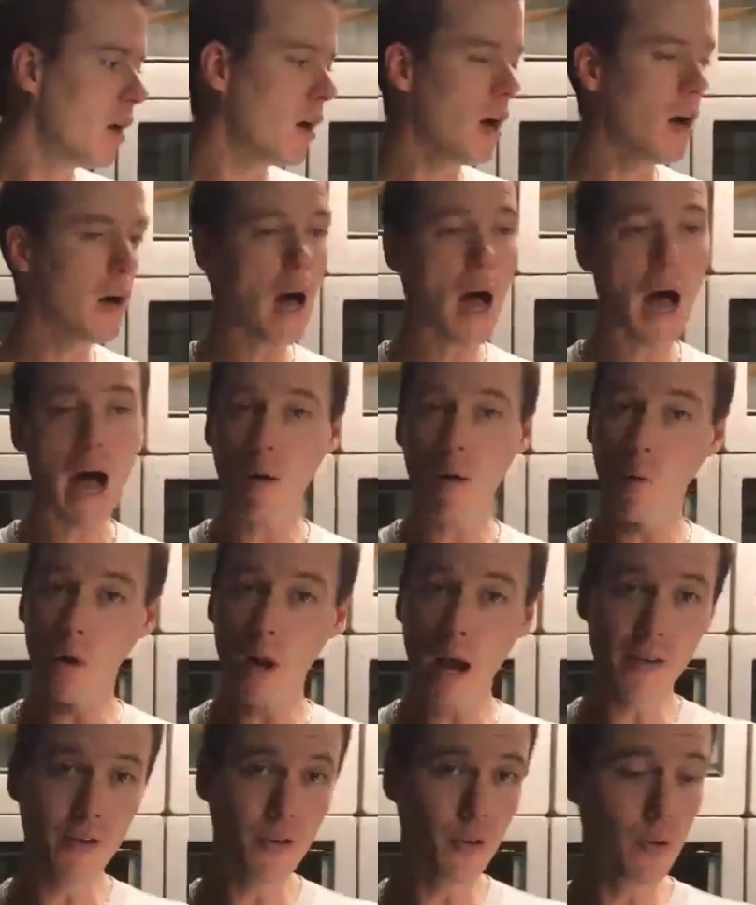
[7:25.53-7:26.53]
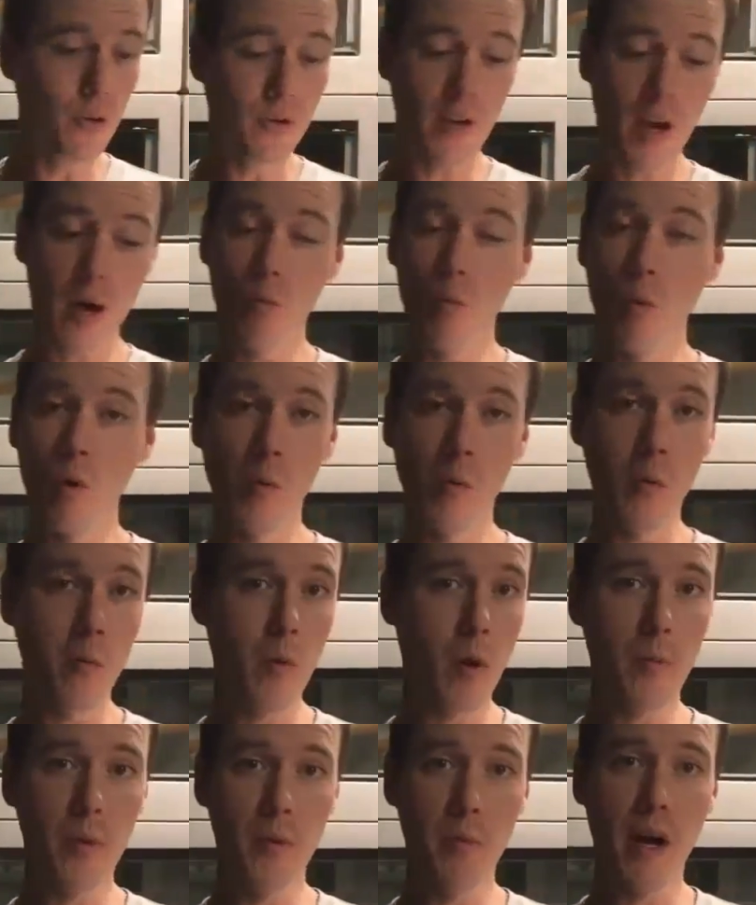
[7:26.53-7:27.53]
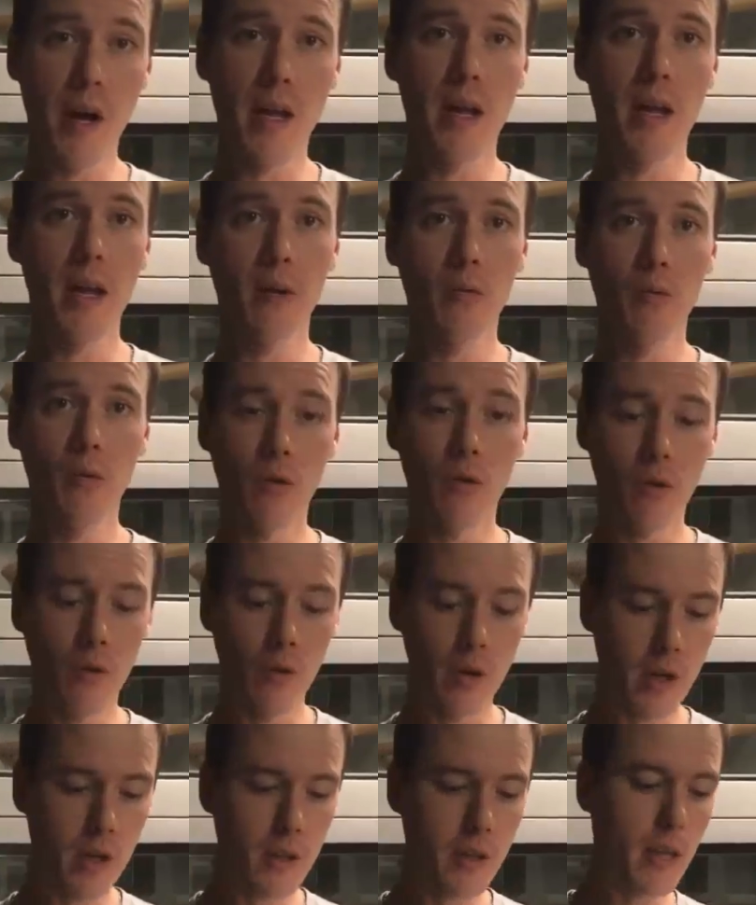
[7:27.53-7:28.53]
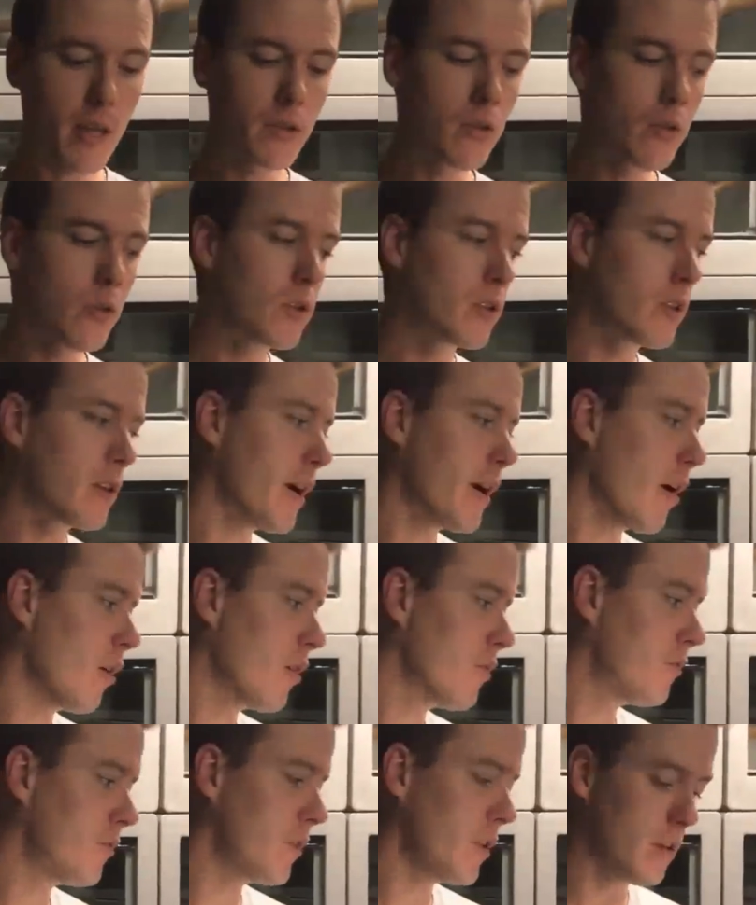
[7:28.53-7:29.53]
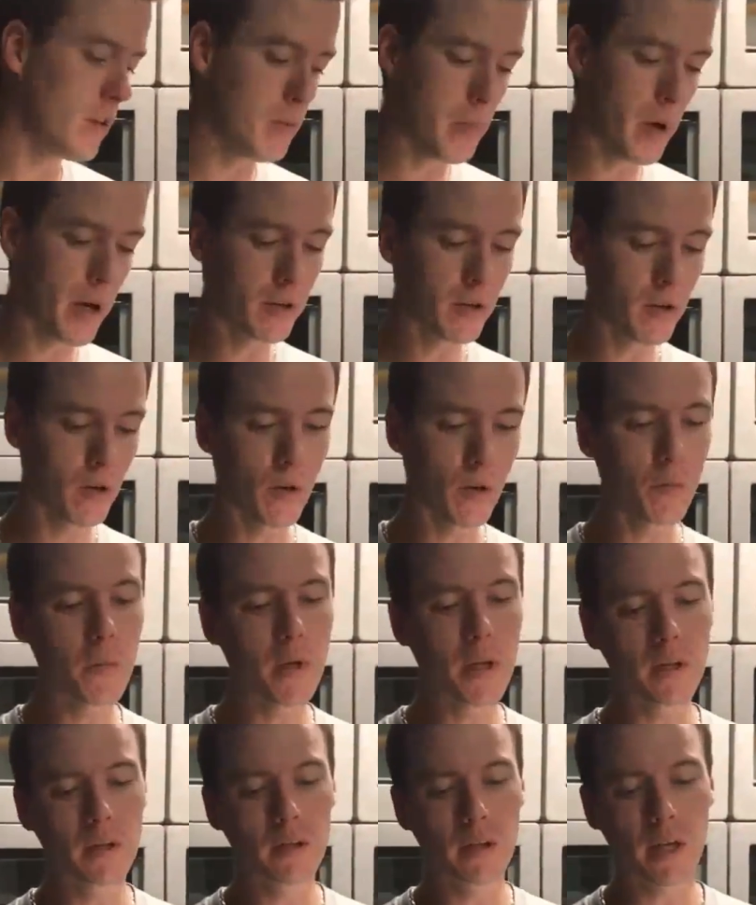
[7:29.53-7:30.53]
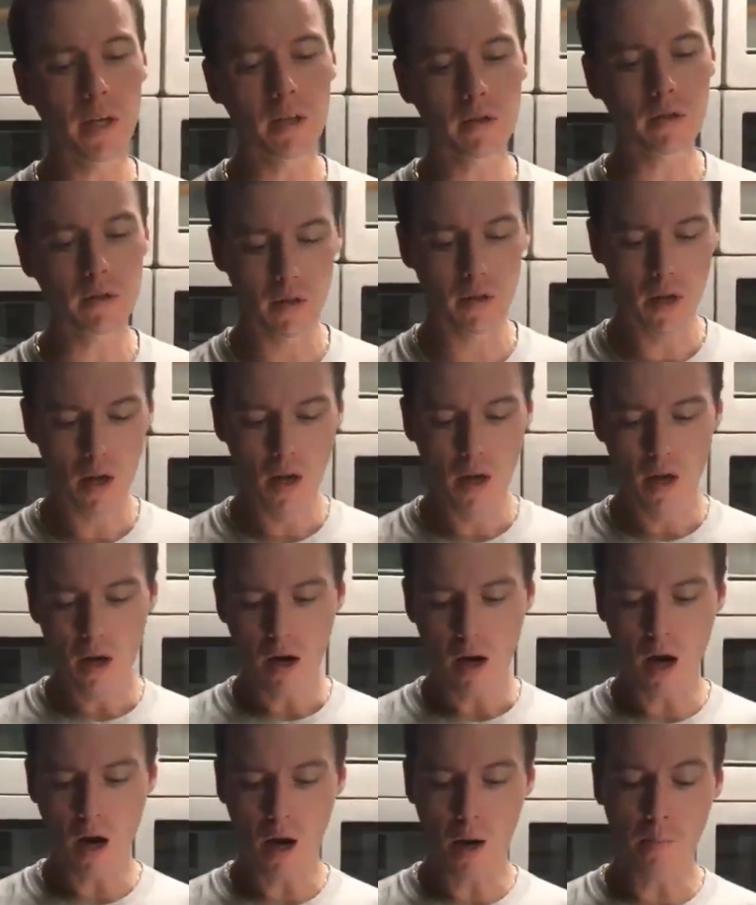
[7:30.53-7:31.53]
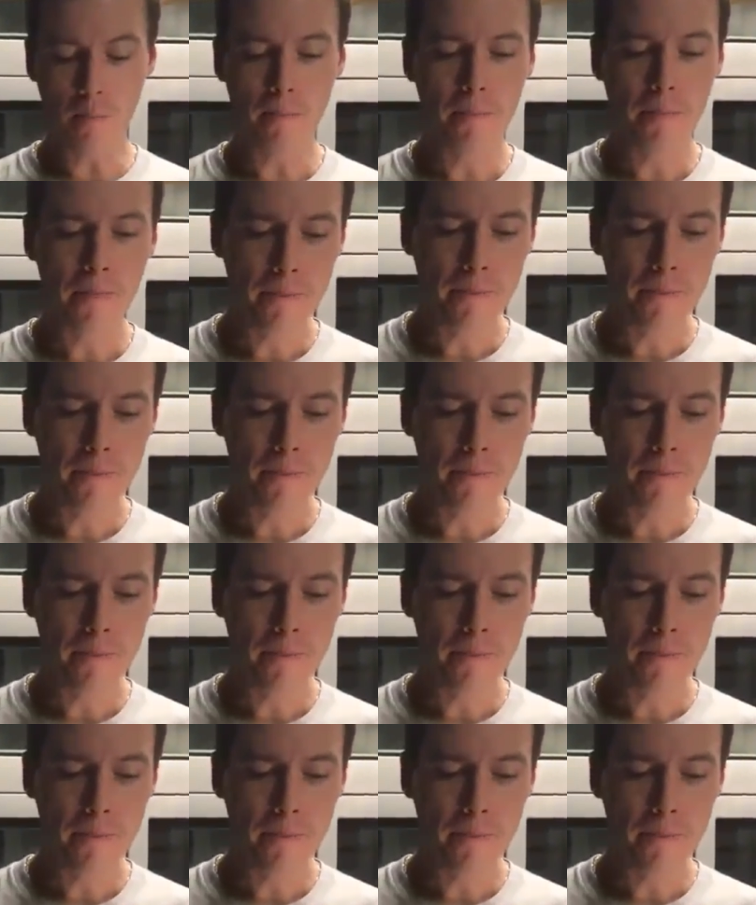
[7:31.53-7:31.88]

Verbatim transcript: Uh, what I do is I warm them up in my hand real quick, and that's usually how I feed the micro and mini links. Um,